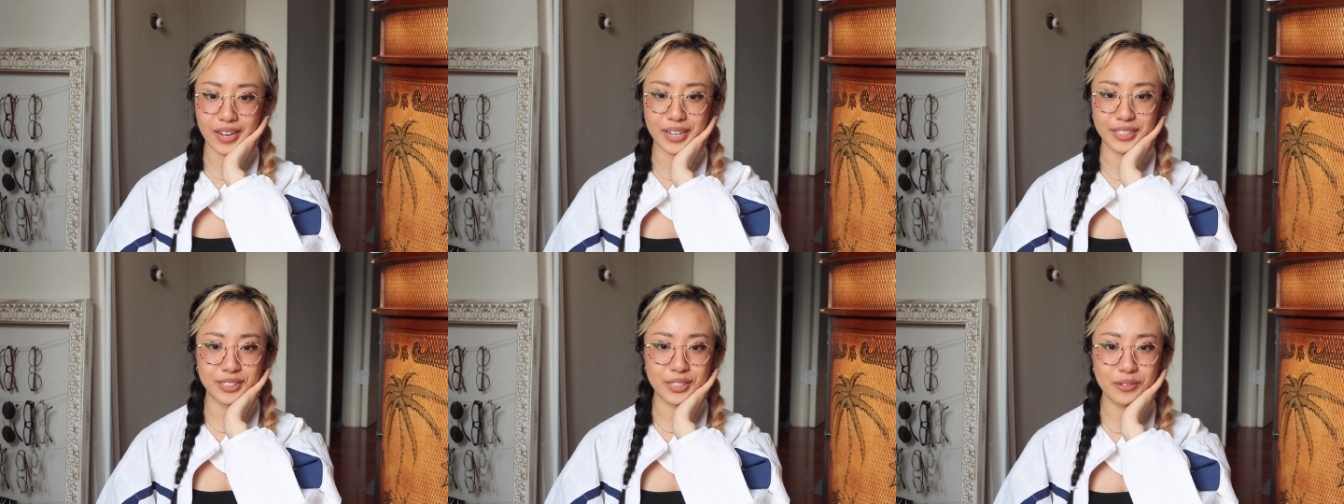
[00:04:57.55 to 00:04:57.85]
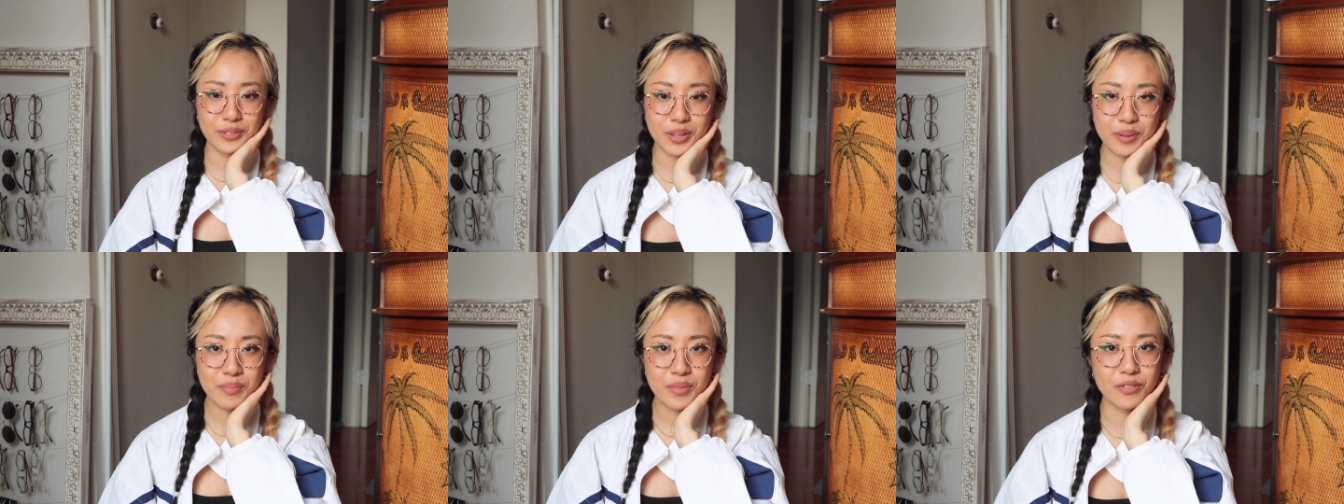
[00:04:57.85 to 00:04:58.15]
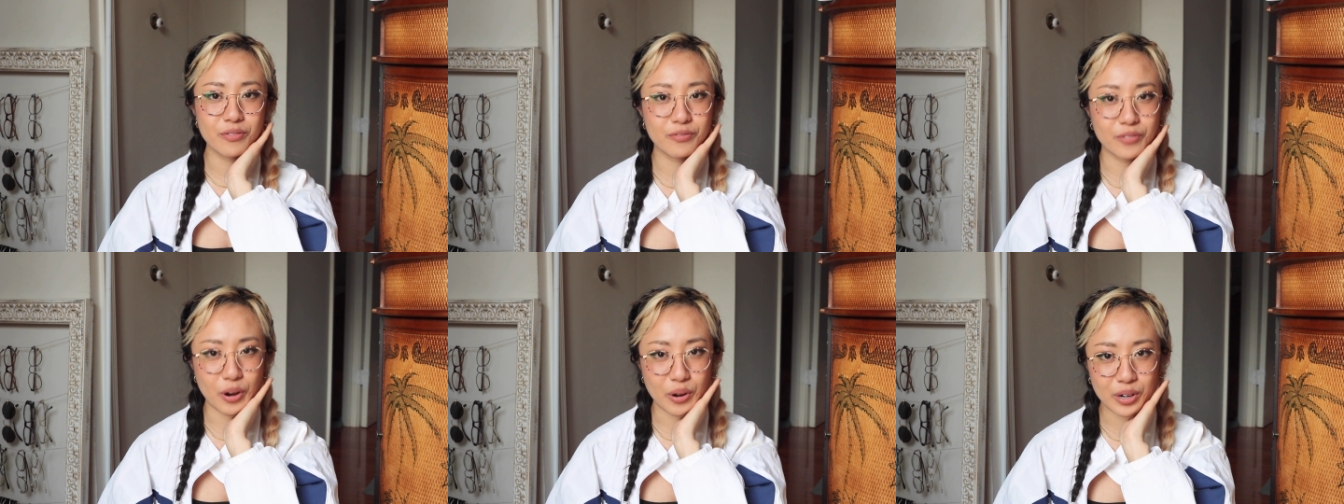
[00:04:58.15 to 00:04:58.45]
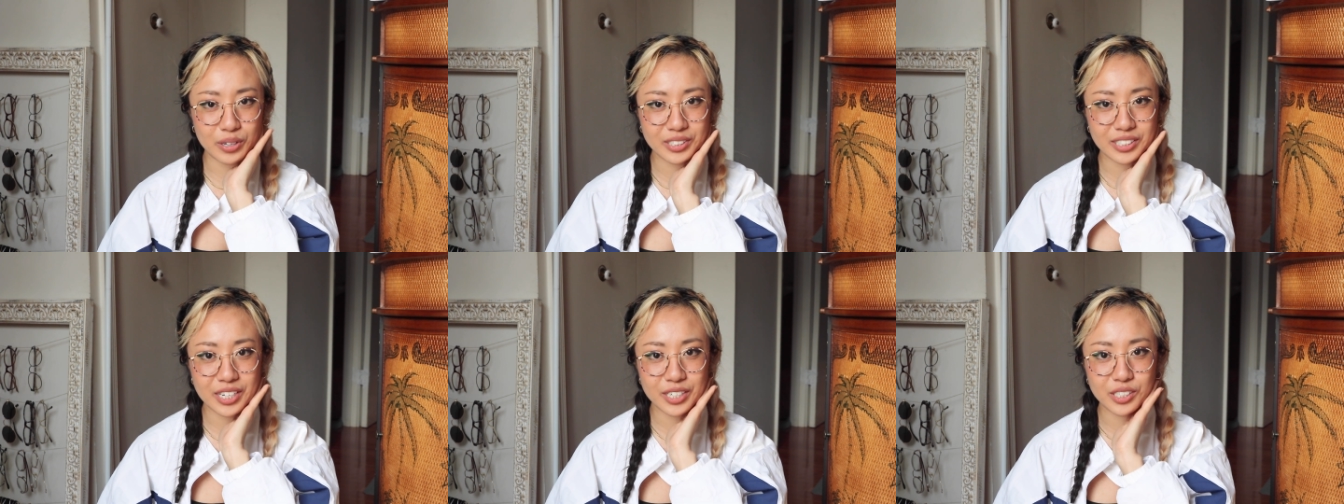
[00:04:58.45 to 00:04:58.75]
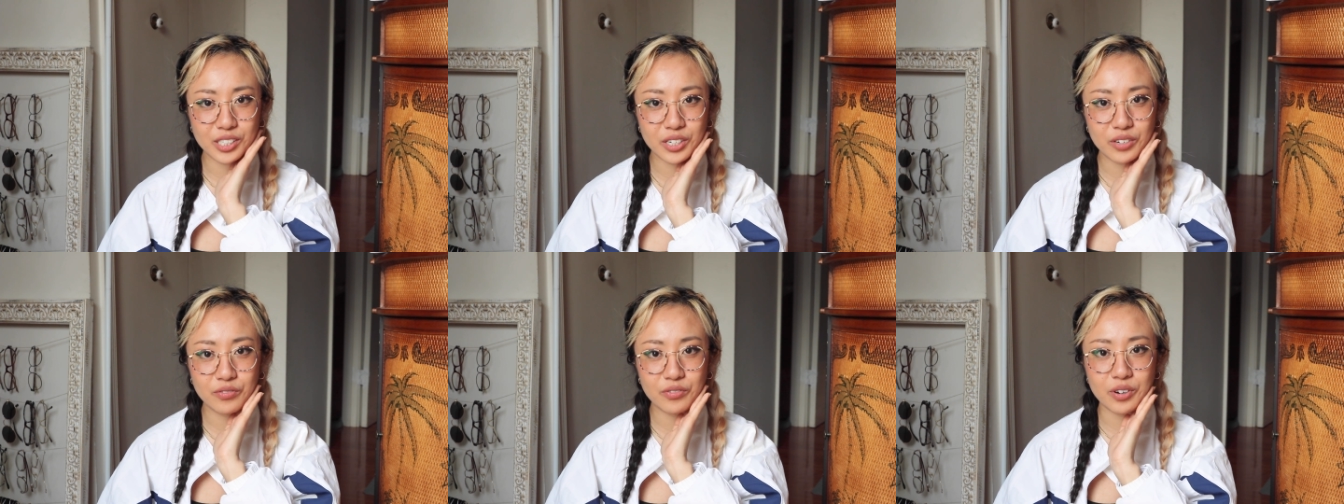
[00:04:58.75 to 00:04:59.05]
I showed them the photos I
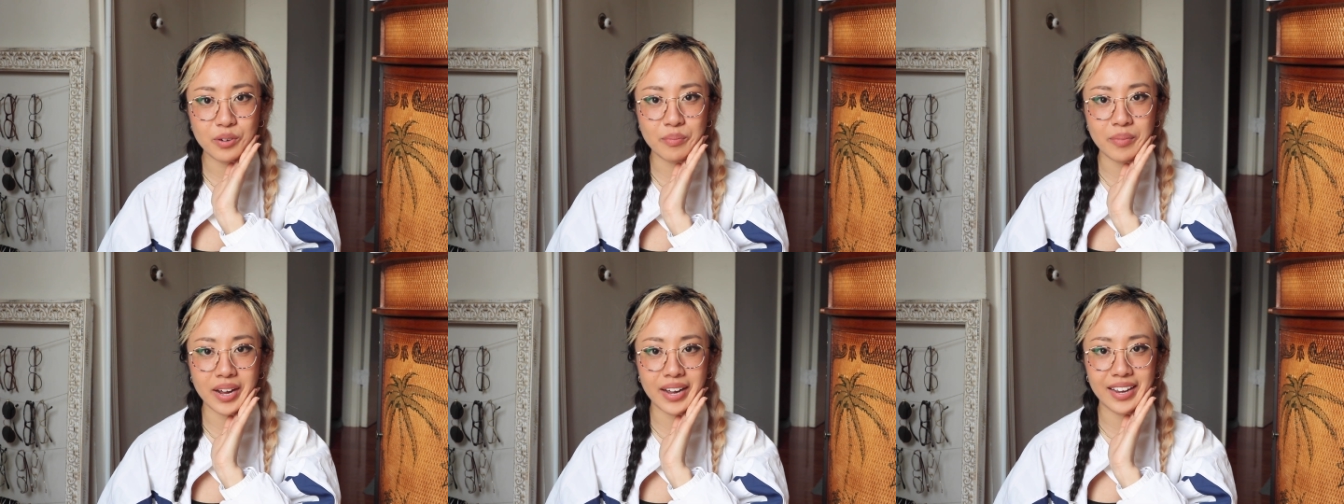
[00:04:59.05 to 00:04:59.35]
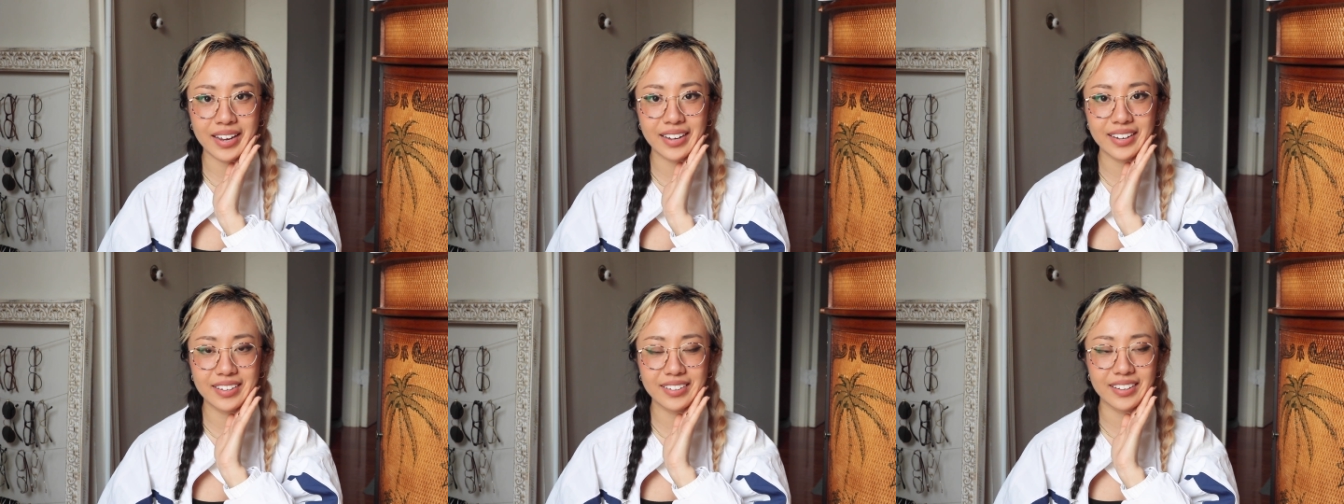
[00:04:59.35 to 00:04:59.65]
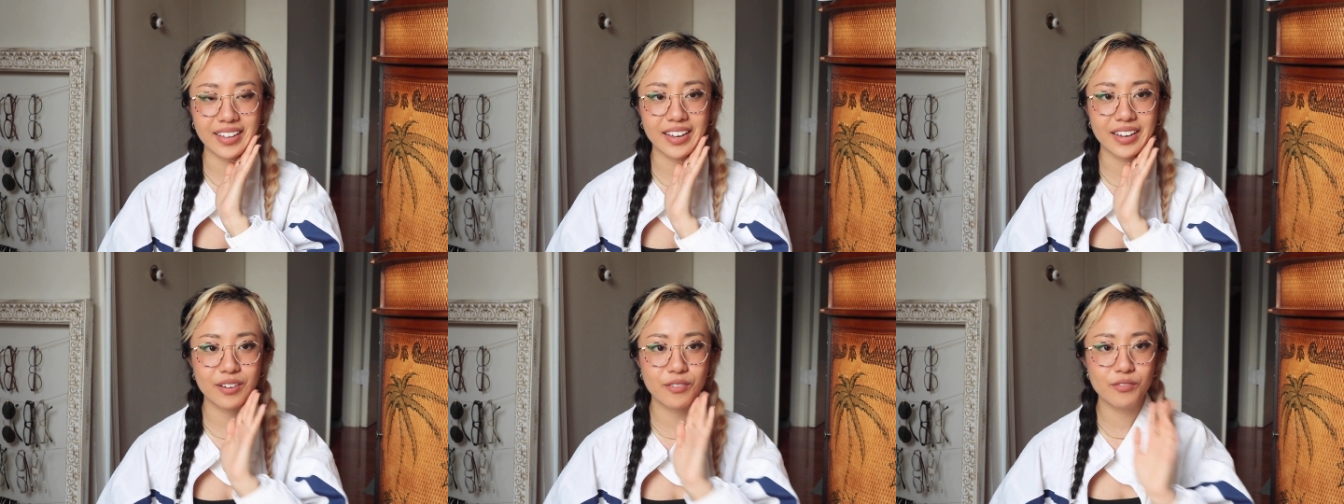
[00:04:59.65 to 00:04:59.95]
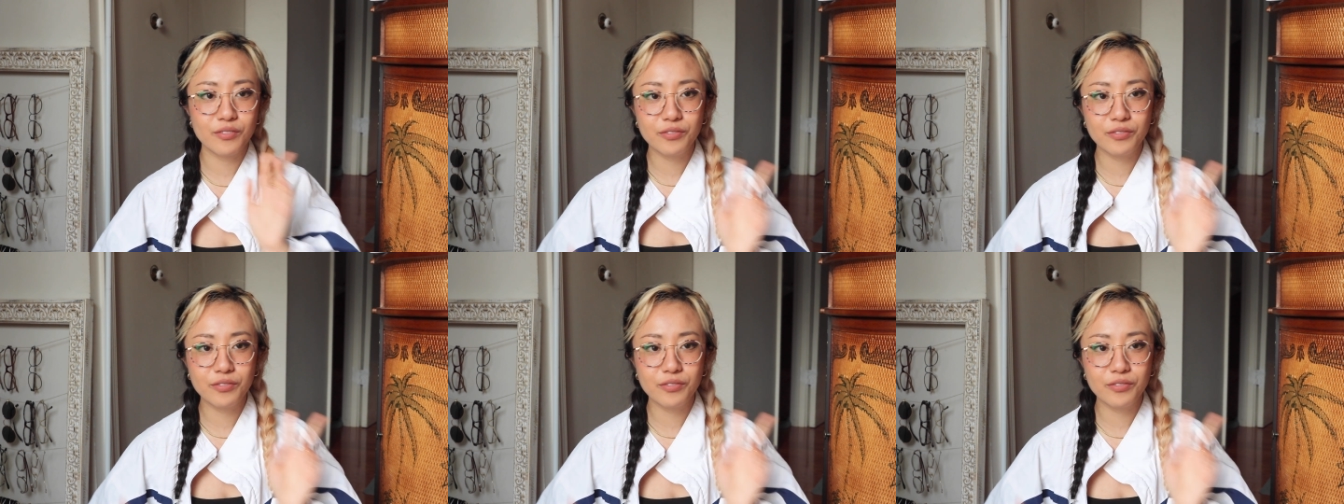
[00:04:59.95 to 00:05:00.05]
took for my like